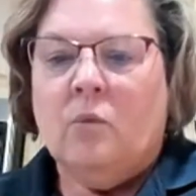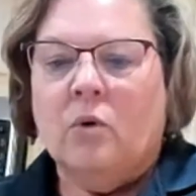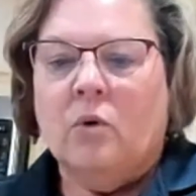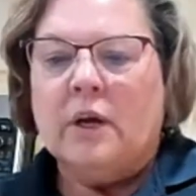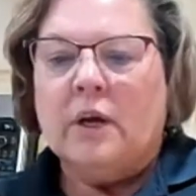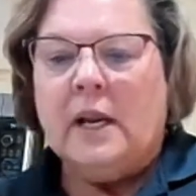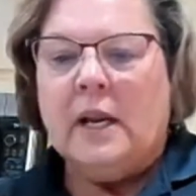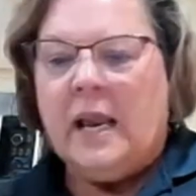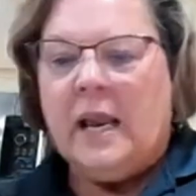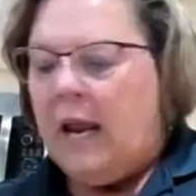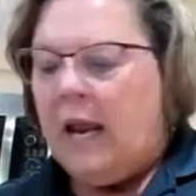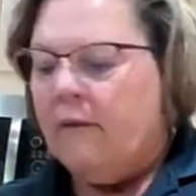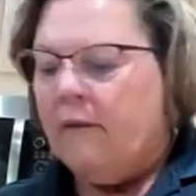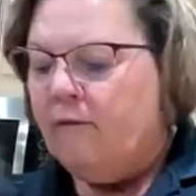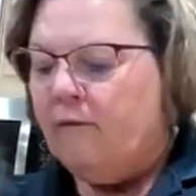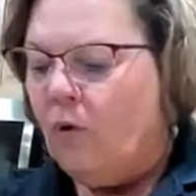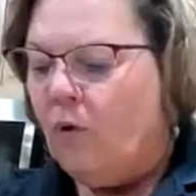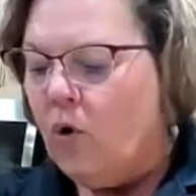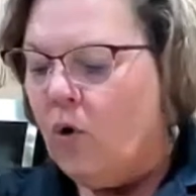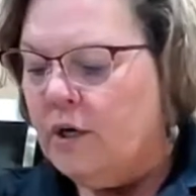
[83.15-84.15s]
We're going to
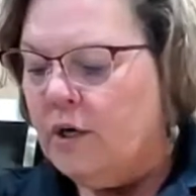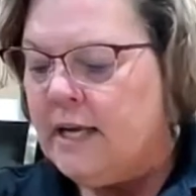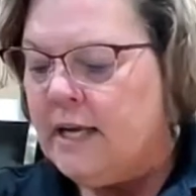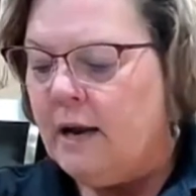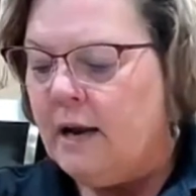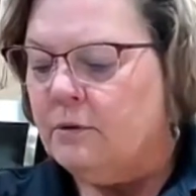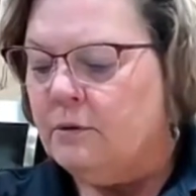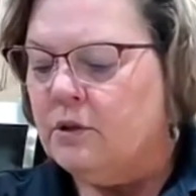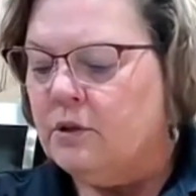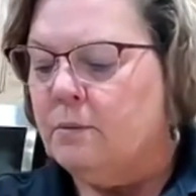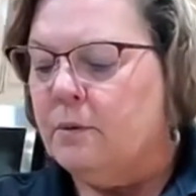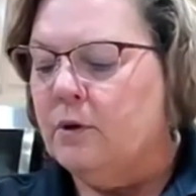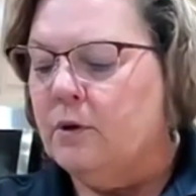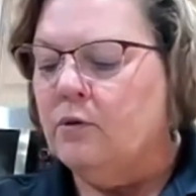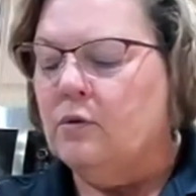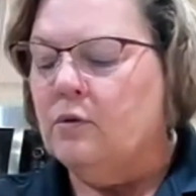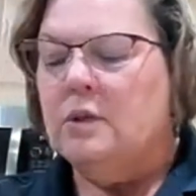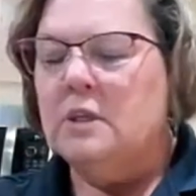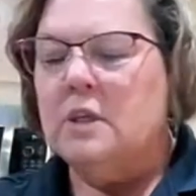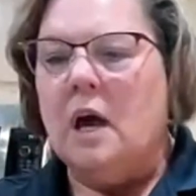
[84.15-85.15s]
add four
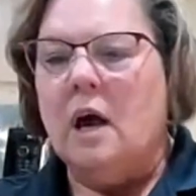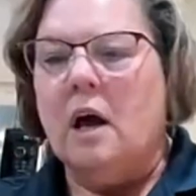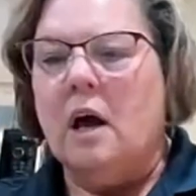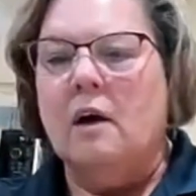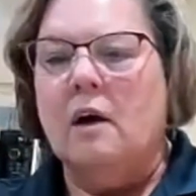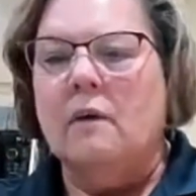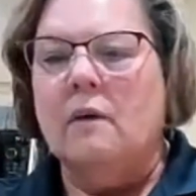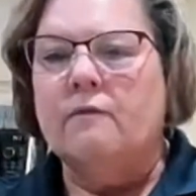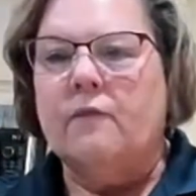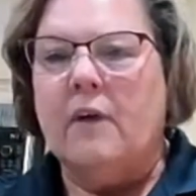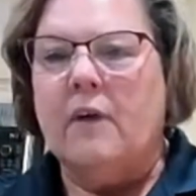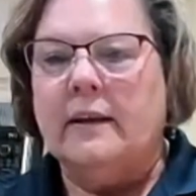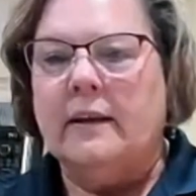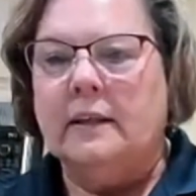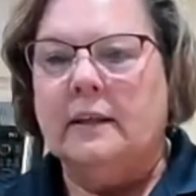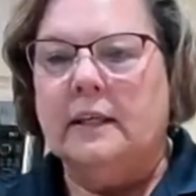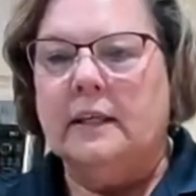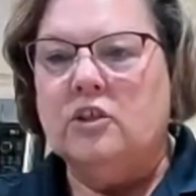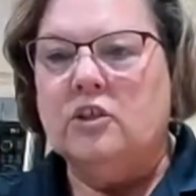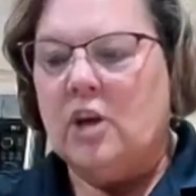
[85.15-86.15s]
tablespoons of
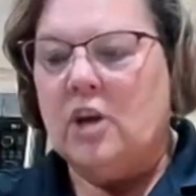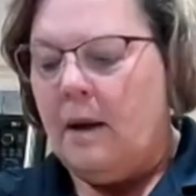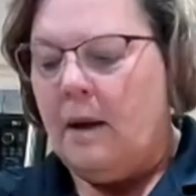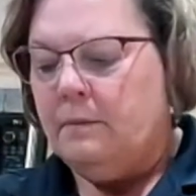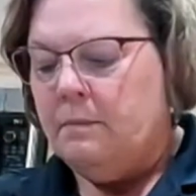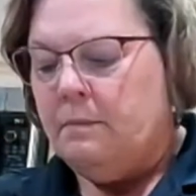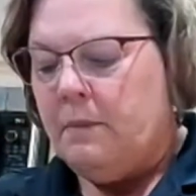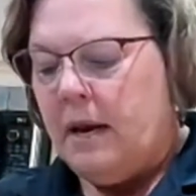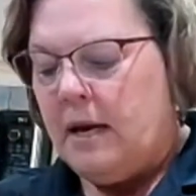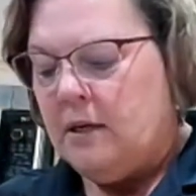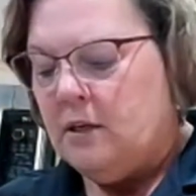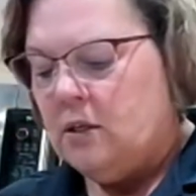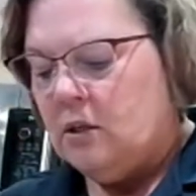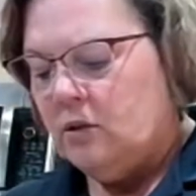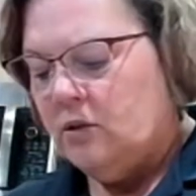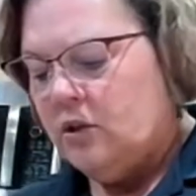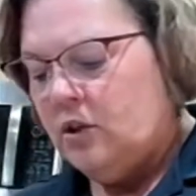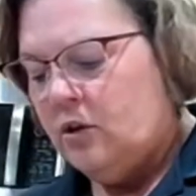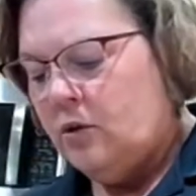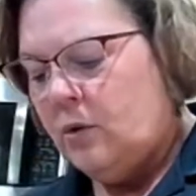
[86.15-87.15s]
finely chopped
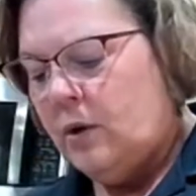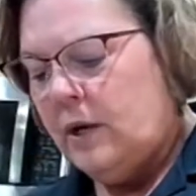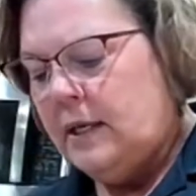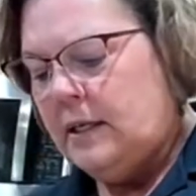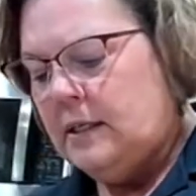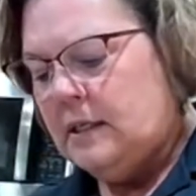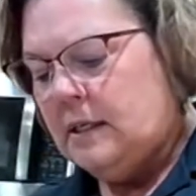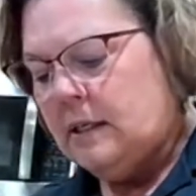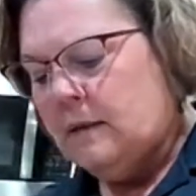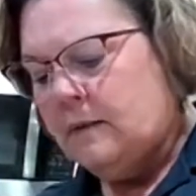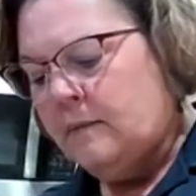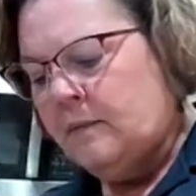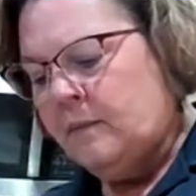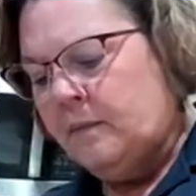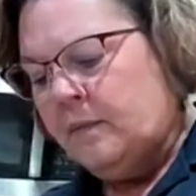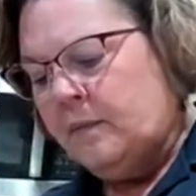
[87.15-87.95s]
basil to it.